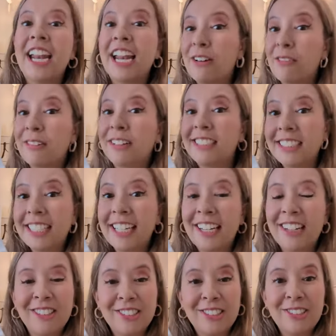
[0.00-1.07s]
And I will say I
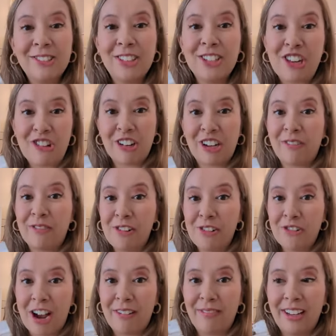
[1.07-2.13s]
also do this trick for
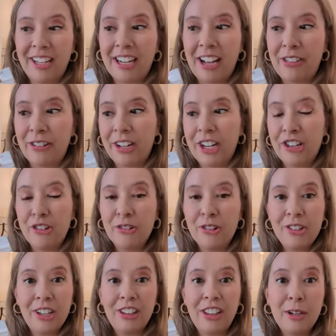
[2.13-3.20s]
traveling in other
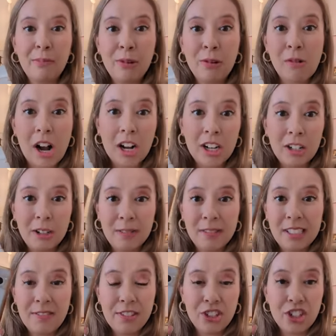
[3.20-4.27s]
countries. I think Morocco, it was
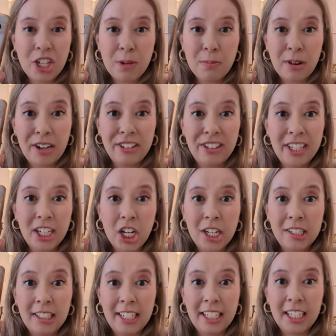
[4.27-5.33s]
even cheaper. I think I
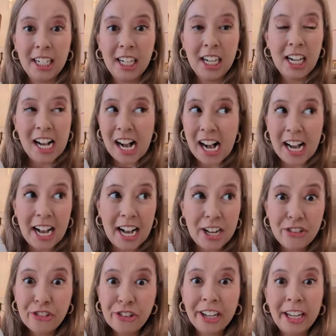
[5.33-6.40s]
got like
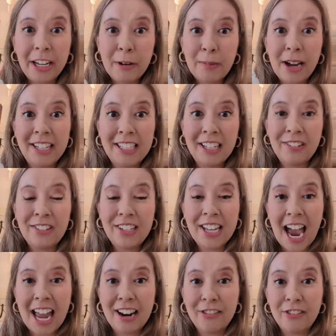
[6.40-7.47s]
100 gigabytes of
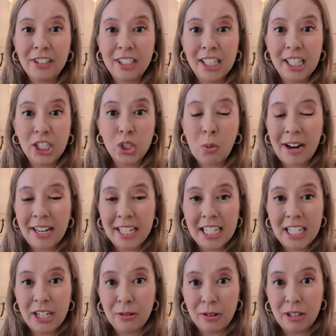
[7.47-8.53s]
data for like
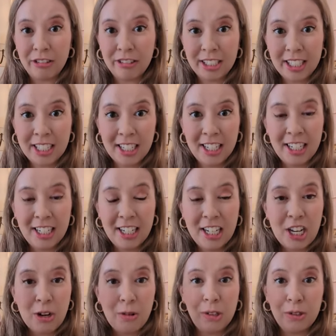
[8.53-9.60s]
20 euros,
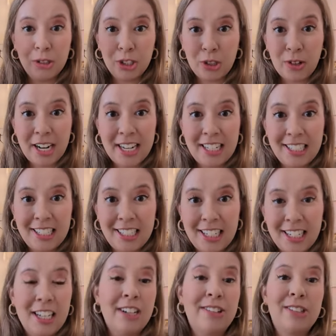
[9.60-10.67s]
which was crazy.
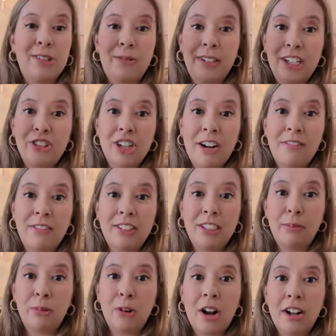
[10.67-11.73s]
So when I traveled
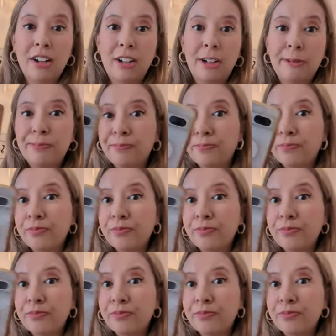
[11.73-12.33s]
to Morocco,